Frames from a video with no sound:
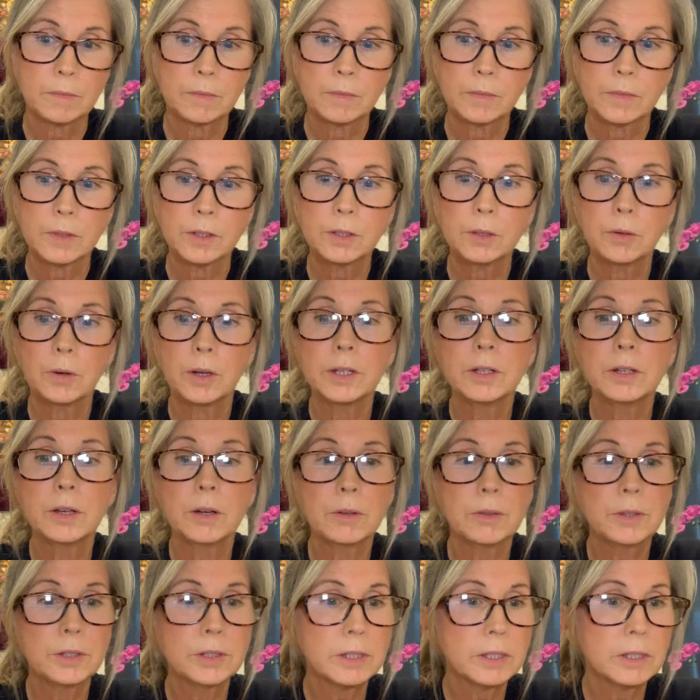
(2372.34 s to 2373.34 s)
So I know
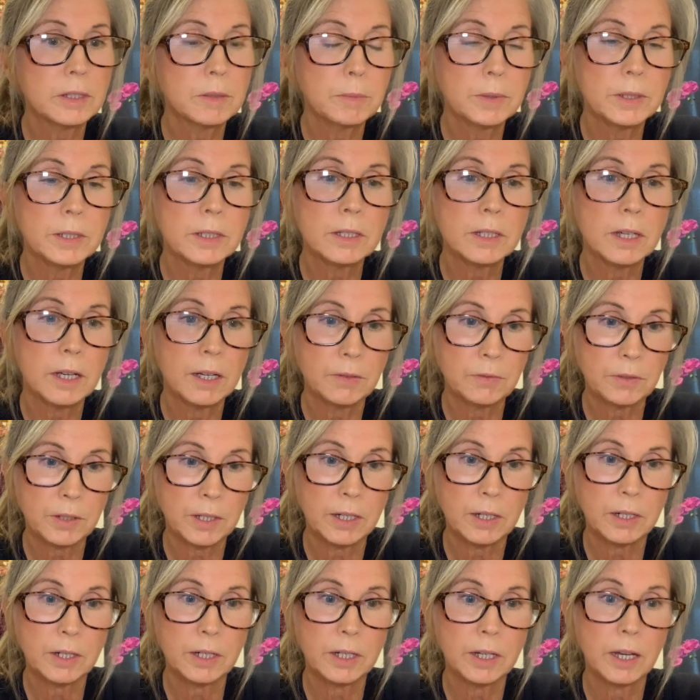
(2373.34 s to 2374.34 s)
this has been tough,
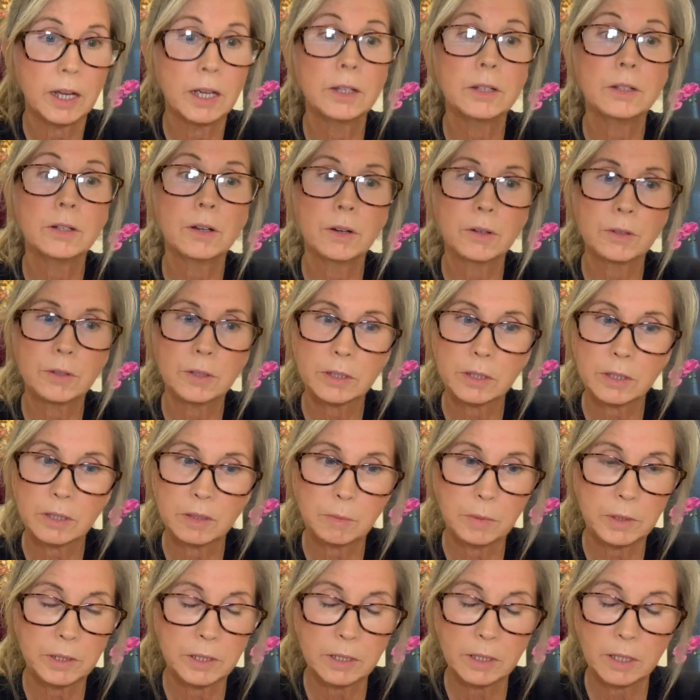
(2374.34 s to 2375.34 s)
Gary. I know this has
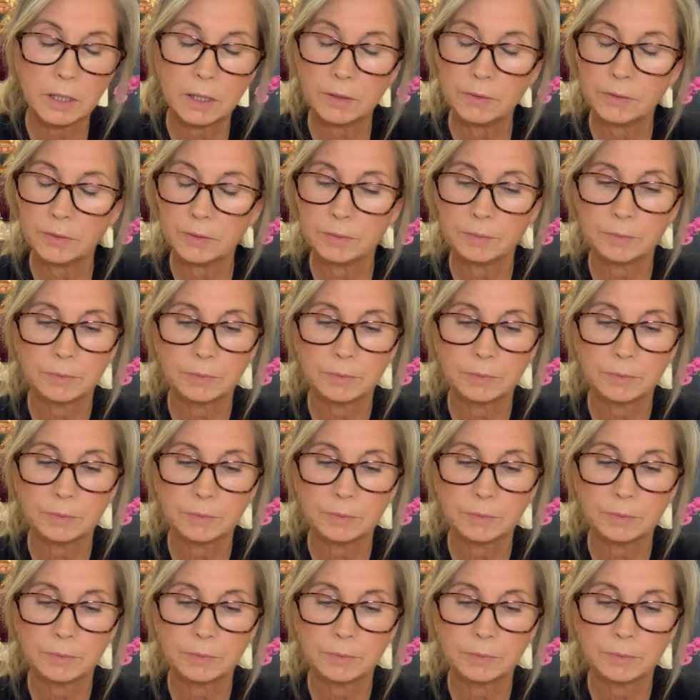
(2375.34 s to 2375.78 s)
been tough.